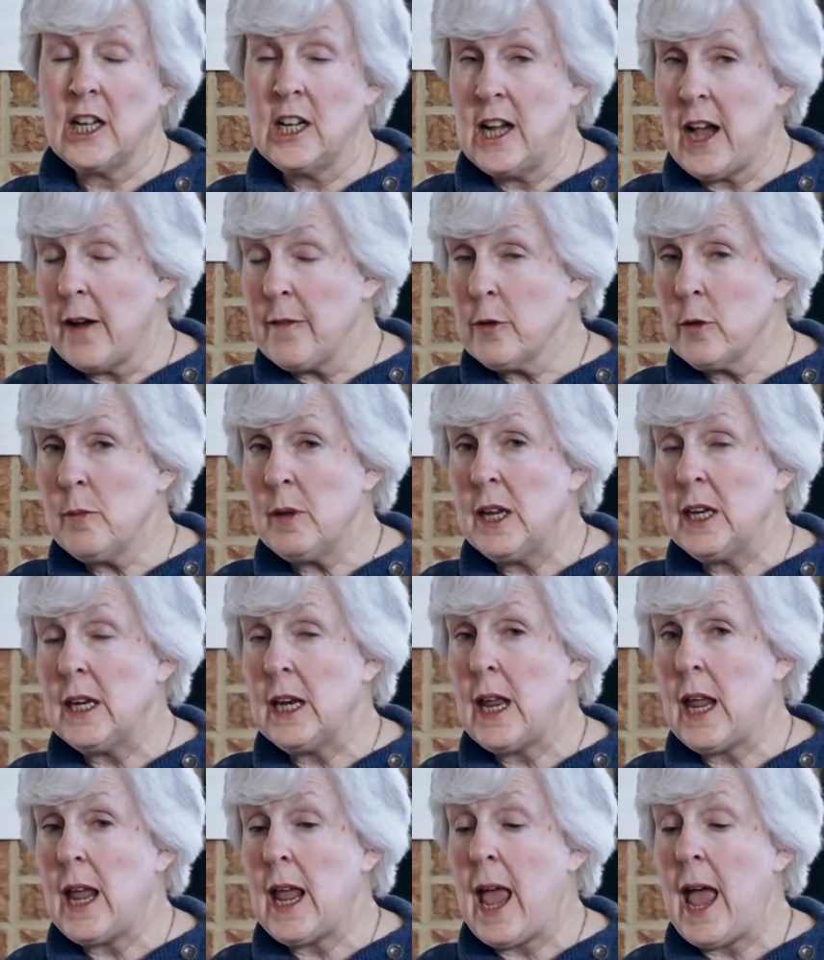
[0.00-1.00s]
government
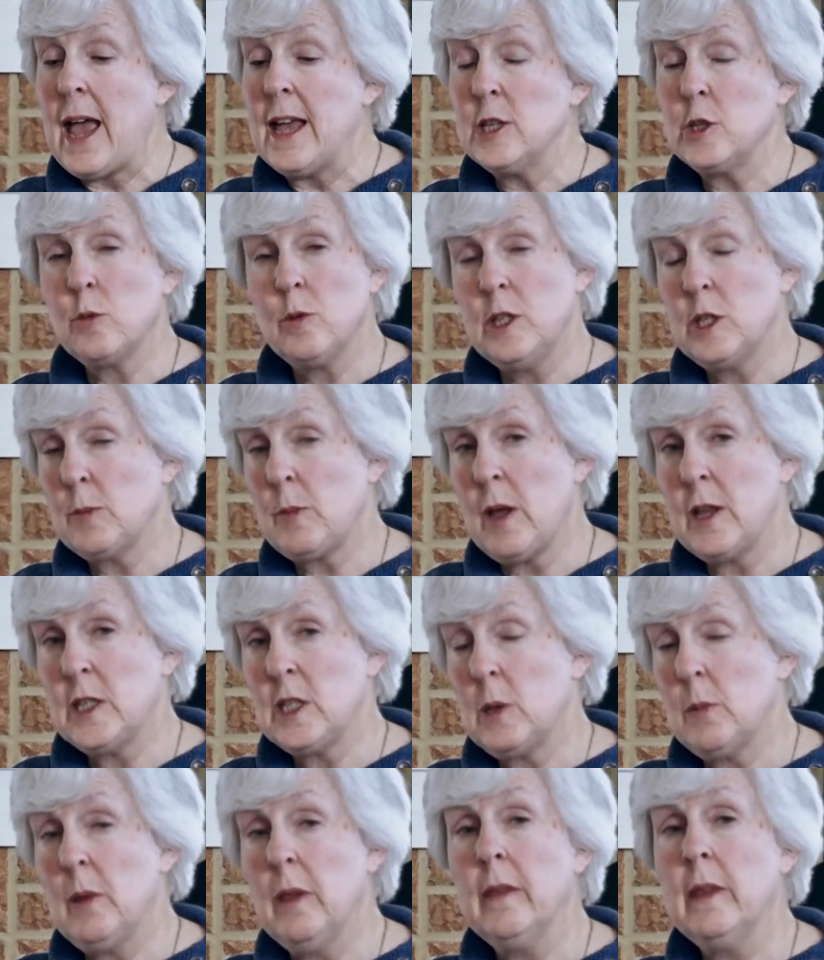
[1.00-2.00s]
has
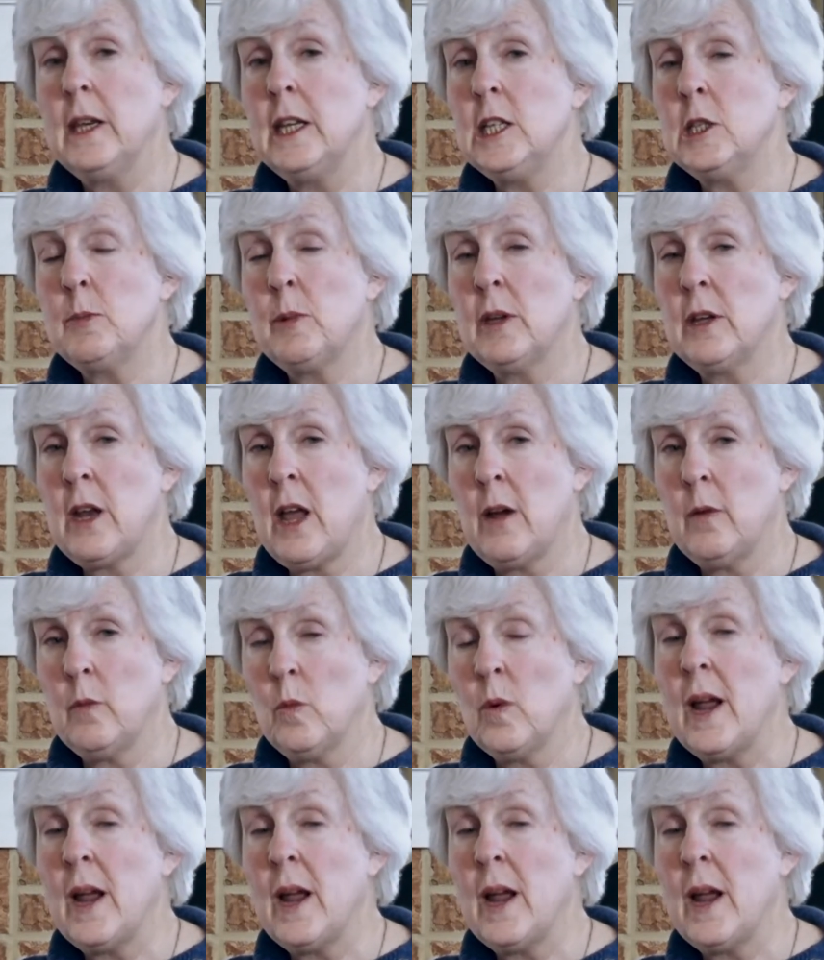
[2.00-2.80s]
responsibilities but not